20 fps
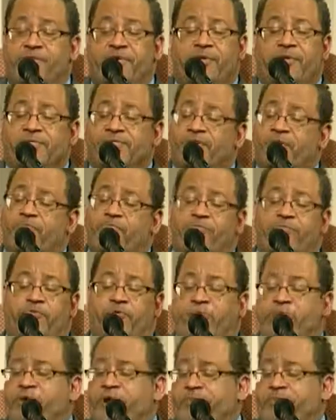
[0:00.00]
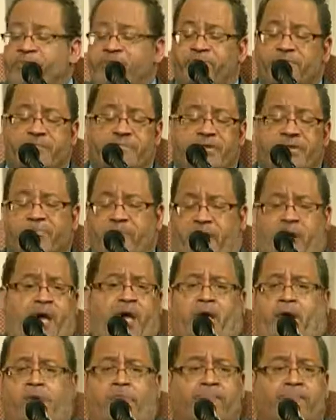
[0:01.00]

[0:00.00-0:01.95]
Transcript: You know, some poor white people tell me, hey,